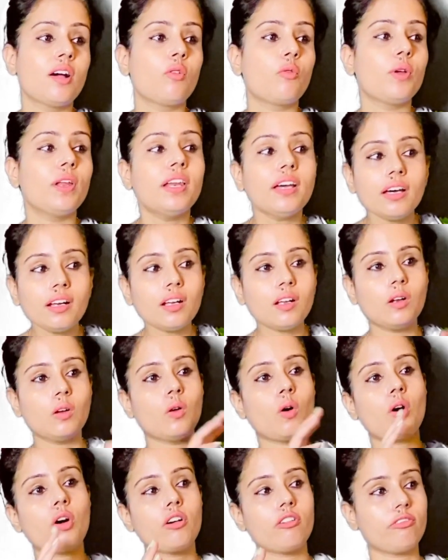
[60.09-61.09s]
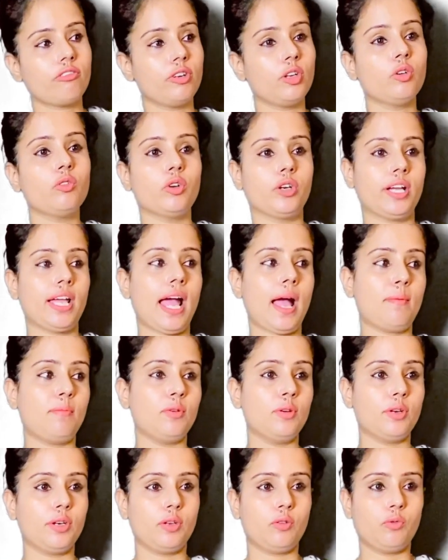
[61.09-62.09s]
We learn a lot of new
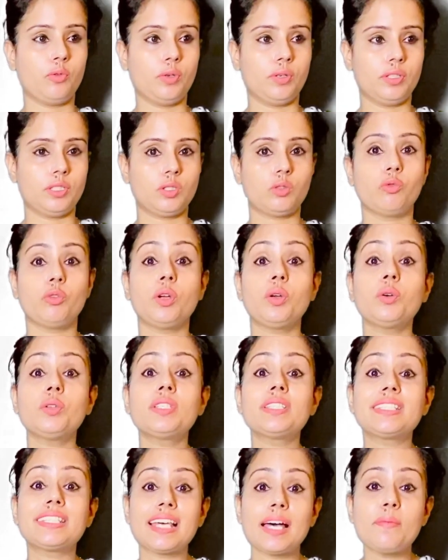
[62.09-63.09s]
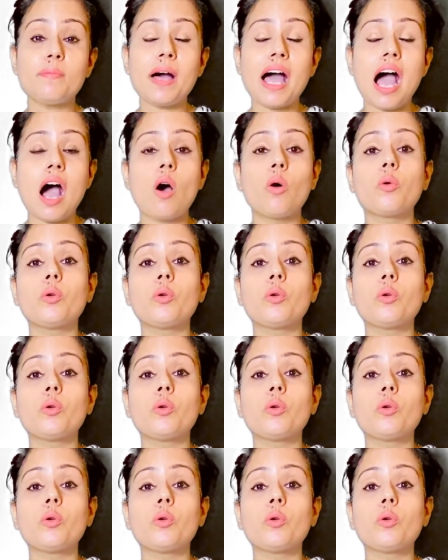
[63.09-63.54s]
vocabulary words. We could somehow